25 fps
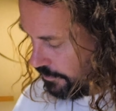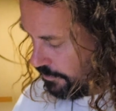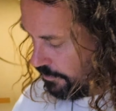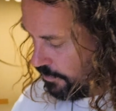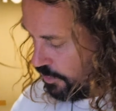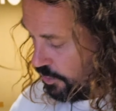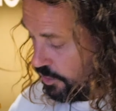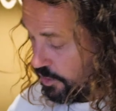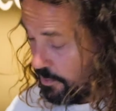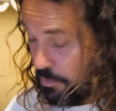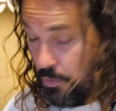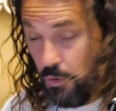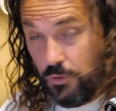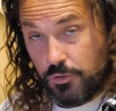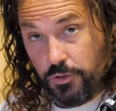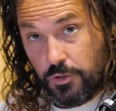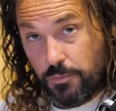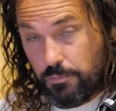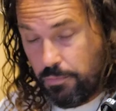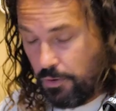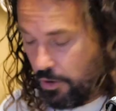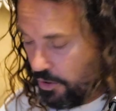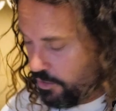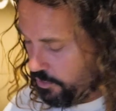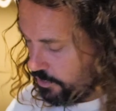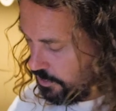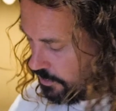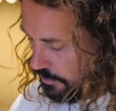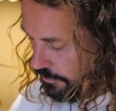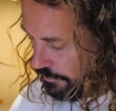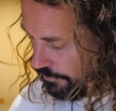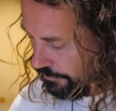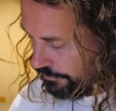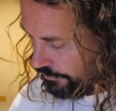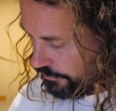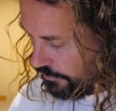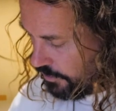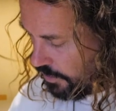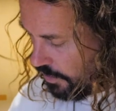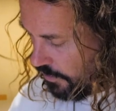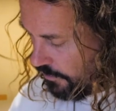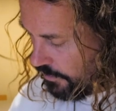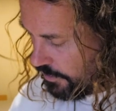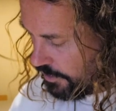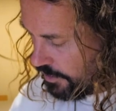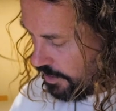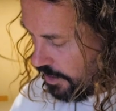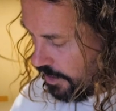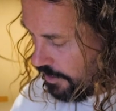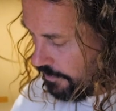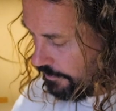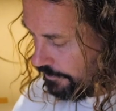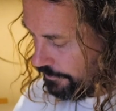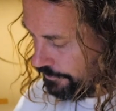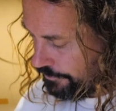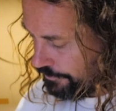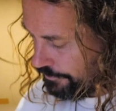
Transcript: per sponsored post, obviously.